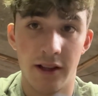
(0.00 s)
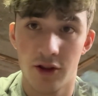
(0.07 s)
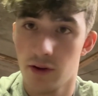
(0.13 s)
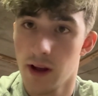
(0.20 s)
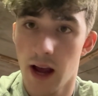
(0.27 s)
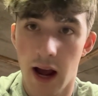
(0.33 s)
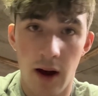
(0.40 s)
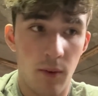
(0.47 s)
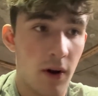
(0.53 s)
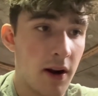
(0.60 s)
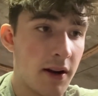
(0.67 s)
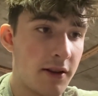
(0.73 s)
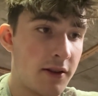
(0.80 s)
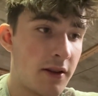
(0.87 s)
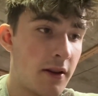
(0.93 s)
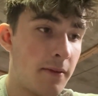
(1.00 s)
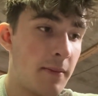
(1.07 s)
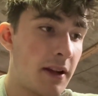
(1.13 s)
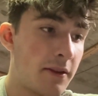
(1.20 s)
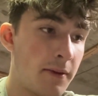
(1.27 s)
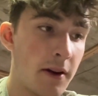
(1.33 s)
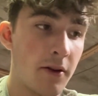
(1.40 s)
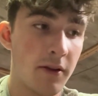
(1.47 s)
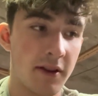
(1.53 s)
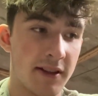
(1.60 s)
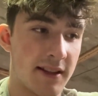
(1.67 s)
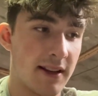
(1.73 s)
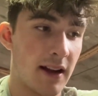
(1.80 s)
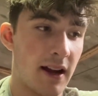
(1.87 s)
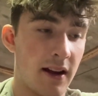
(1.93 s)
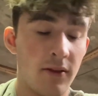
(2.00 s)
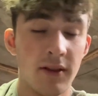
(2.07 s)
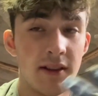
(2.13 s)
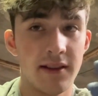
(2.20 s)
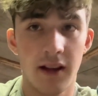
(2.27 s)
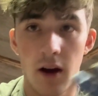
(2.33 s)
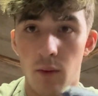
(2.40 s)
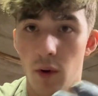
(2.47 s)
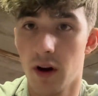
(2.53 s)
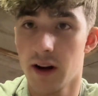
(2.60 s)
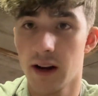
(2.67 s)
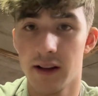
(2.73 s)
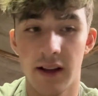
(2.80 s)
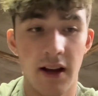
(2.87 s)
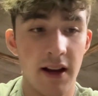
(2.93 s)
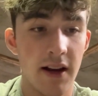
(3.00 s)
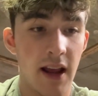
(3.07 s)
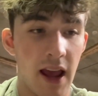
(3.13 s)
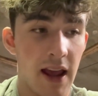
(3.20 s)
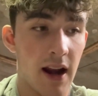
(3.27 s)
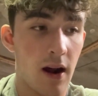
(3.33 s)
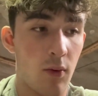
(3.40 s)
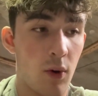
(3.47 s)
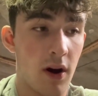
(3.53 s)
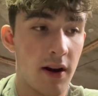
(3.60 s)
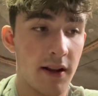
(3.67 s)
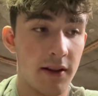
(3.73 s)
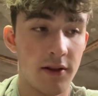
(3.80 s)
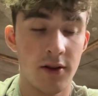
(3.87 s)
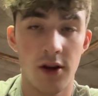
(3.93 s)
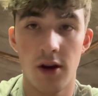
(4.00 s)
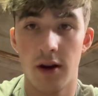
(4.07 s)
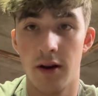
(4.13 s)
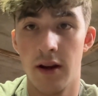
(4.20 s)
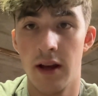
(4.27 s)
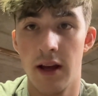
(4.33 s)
so yeah, I wanted to make the video because I only saw one online, and I wanted to